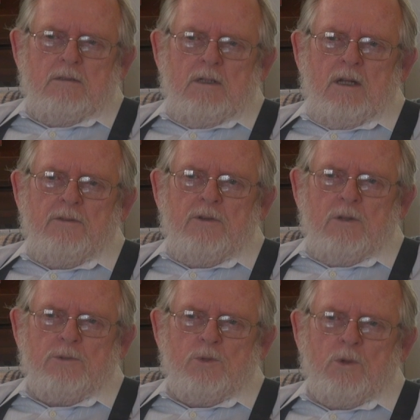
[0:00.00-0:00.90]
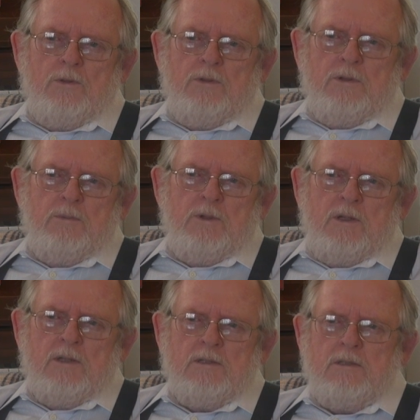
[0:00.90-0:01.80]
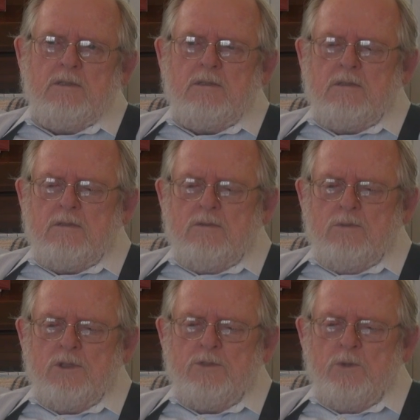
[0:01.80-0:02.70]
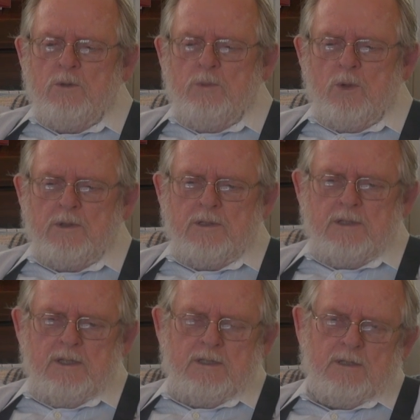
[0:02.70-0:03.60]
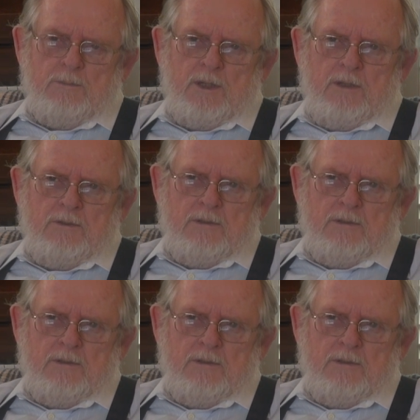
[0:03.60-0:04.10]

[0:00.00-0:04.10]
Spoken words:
And I thought it was worth doing because what's more important to teach somebody